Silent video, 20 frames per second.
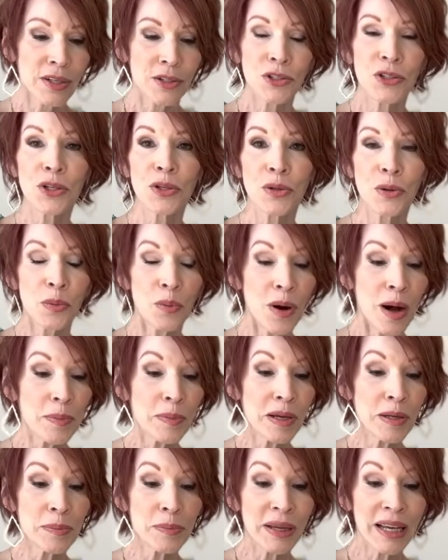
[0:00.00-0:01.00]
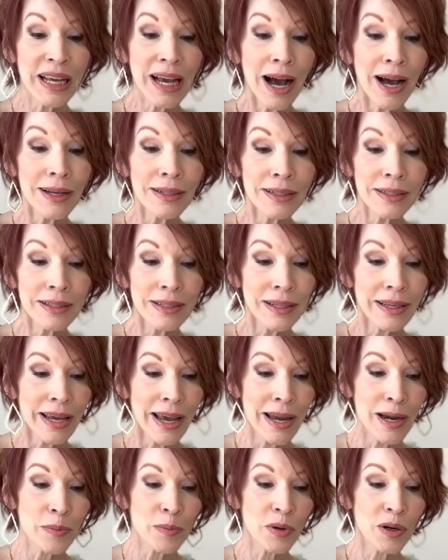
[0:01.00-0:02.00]
to the woman beguiling the
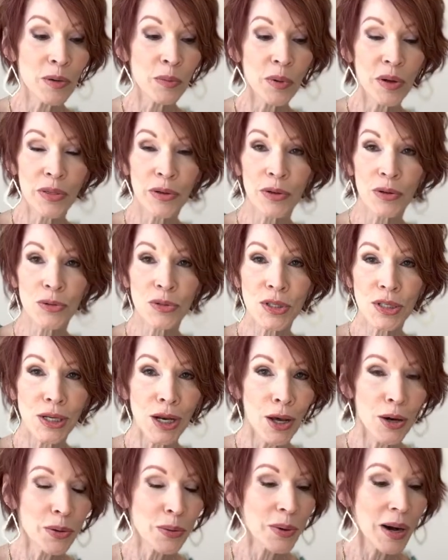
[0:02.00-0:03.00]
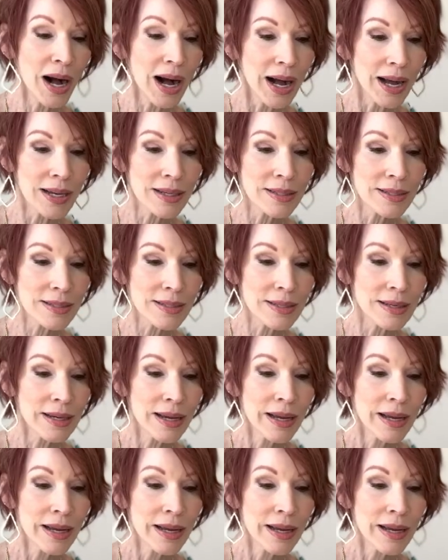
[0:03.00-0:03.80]
camera with her slow eyes.